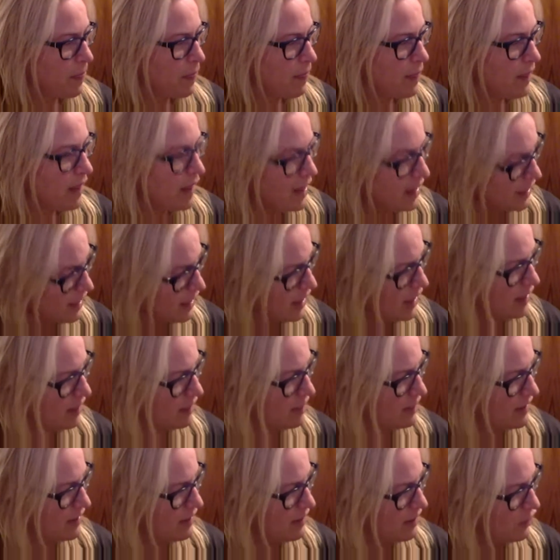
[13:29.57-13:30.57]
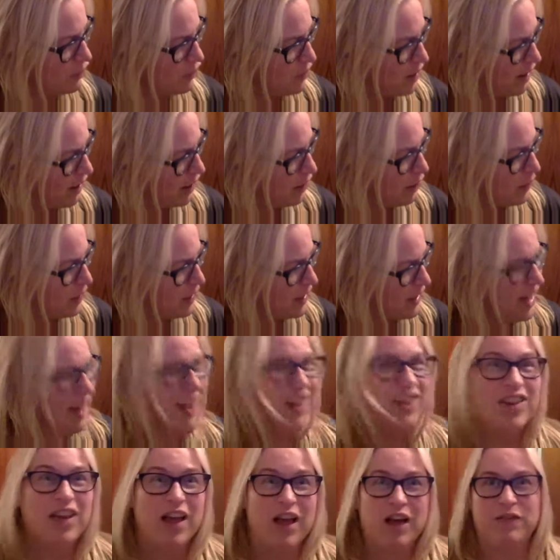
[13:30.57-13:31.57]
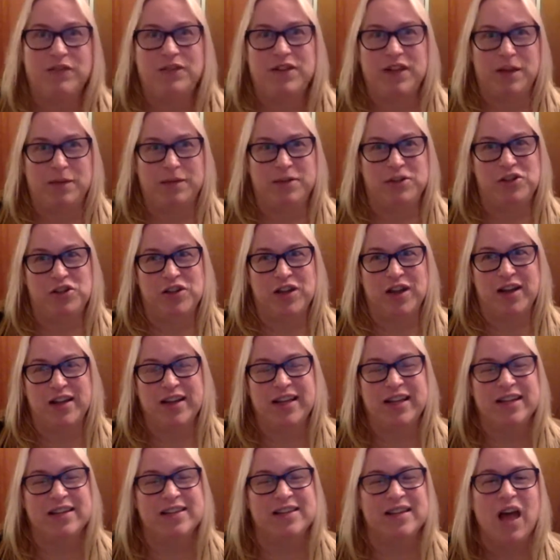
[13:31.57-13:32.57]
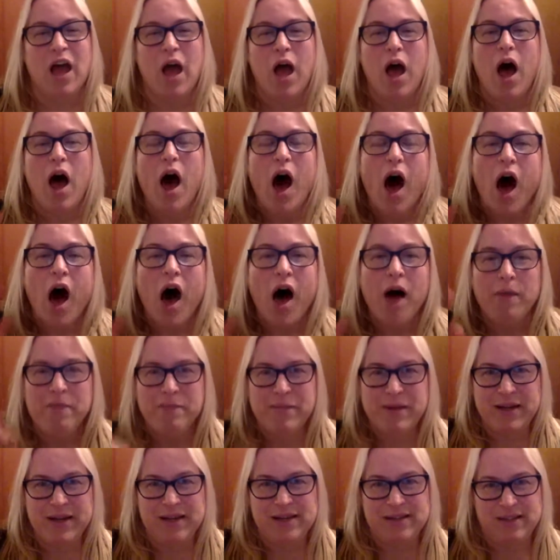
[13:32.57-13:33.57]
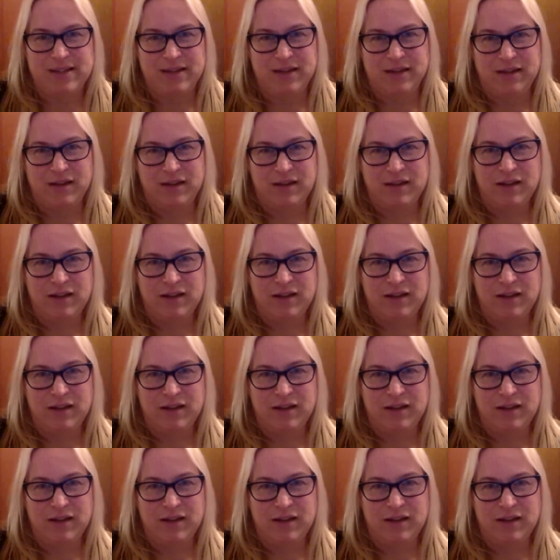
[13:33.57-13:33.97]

He is. He's a drag queen. I love Thomas John. He is amazing.